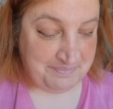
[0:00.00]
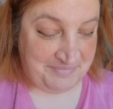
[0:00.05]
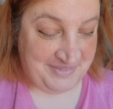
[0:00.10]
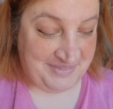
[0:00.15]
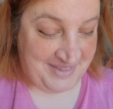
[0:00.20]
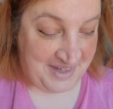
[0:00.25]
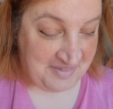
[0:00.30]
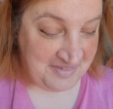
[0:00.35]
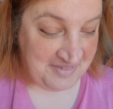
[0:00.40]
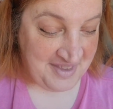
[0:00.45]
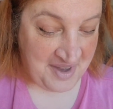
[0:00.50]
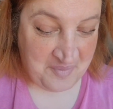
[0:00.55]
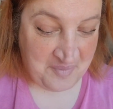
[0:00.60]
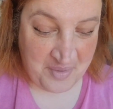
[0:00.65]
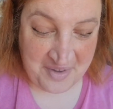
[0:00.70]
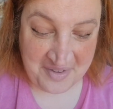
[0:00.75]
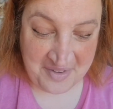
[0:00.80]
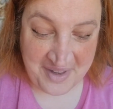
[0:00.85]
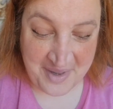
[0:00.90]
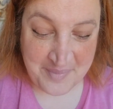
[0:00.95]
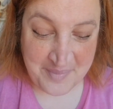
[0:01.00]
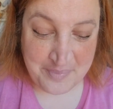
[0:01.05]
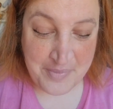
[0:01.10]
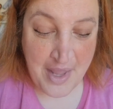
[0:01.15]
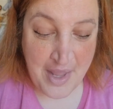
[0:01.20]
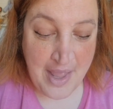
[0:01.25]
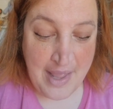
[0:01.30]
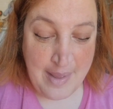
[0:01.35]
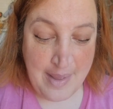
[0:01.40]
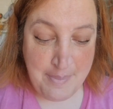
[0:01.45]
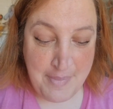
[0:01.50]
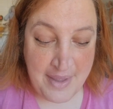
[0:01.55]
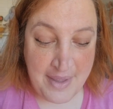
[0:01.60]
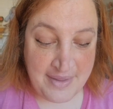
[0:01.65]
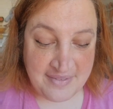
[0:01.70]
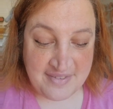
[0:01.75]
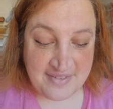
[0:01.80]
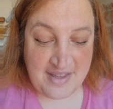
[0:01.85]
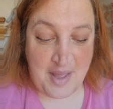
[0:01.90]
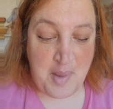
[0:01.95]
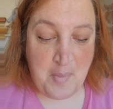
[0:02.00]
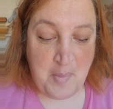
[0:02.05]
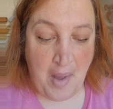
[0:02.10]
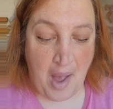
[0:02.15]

there's that word again, mix some